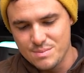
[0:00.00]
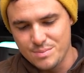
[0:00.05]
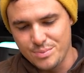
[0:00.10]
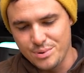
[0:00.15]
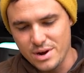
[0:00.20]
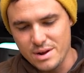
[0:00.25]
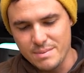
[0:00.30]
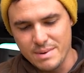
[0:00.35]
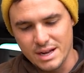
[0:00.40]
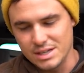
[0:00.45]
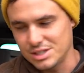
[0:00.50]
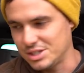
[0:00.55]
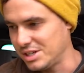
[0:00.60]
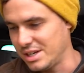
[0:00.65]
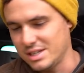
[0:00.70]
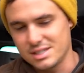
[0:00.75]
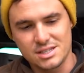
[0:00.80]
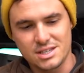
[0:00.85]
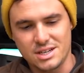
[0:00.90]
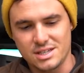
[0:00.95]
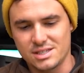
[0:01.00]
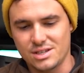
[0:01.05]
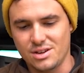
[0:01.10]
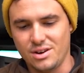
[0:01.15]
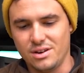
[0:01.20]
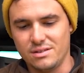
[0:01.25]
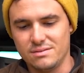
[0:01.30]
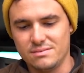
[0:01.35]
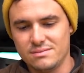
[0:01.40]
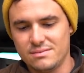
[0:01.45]
Pretty much it's just
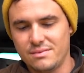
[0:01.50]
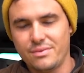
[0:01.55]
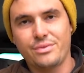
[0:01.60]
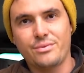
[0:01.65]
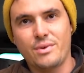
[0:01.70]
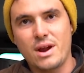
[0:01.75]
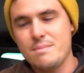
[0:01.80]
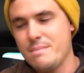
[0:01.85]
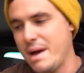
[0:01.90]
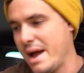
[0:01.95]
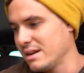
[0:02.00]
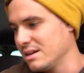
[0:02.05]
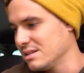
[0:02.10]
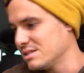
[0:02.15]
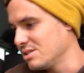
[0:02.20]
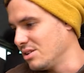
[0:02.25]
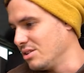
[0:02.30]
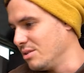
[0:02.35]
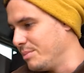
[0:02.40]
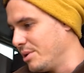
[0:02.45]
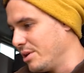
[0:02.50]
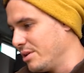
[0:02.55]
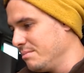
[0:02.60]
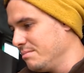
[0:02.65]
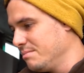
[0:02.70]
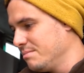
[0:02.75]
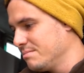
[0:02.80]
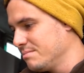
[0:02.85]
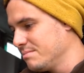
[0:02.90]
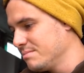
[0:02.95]
got 3 magnets on the
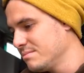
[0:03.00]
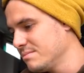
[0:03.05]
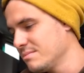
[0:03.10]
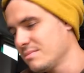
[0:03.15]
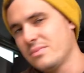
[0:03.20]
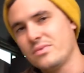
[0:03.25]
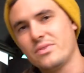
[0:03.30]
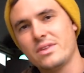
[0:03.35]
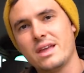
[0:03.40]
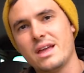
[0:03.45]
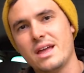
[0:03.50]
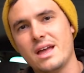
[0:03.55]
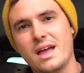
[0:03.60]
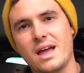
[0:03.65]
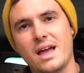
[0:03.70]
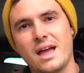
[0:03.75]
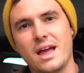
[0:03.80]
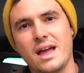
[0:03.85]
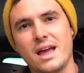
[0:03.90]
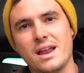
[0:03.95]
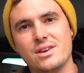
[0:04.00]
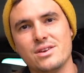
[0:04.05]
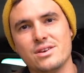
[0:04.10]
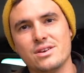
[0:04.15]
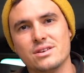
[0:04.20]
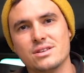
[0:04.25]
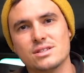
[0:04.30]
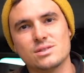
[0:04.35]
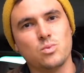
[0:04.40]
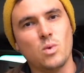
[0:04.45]
bottom, and you
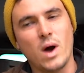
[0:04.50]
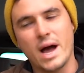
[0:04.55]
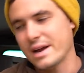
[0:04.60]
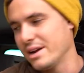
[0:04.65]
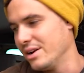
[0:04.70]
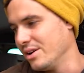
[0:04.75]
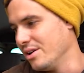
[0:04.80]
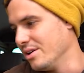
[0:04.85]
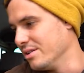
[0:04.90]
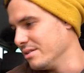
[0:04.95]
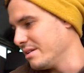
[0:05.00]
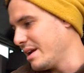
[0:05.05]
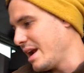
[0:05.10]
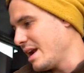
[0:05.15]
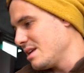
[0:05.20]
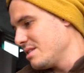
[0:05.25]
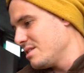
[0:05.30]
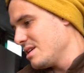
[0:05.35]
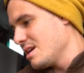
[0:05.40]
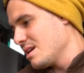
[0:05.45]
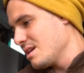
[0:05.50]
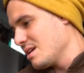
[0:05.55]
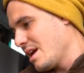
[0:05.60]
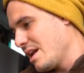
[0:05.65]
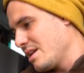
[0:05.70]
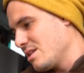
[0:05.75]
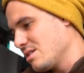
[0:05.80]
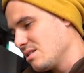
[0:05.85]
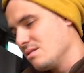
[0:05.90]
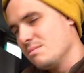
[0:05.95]
can just whack it on anything
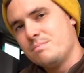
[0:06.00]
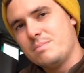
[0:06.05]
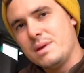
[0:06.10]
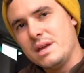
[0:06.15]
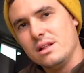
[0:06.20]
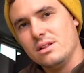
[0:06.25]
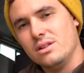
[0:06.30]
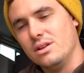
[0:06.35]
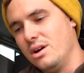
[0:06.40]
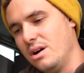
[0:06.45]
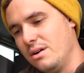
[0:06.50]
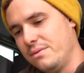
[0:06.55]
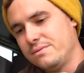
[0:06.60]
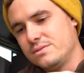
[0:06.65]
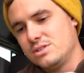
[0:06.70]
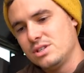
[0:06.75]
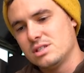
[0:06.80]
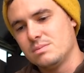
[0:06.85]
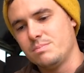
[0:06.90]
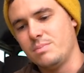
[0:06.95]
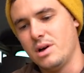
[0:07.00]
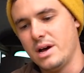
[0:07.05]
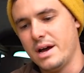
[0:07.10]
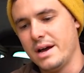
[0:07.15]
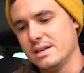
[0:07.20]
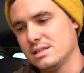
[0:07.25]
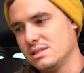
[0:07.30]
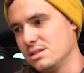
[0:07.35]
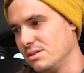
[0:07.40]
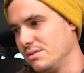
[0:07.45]
and you can peel it off just
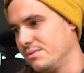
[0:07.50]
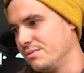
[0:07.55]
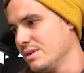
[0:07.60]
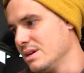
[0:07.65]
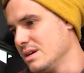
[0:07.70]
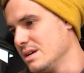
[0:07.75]
by sort of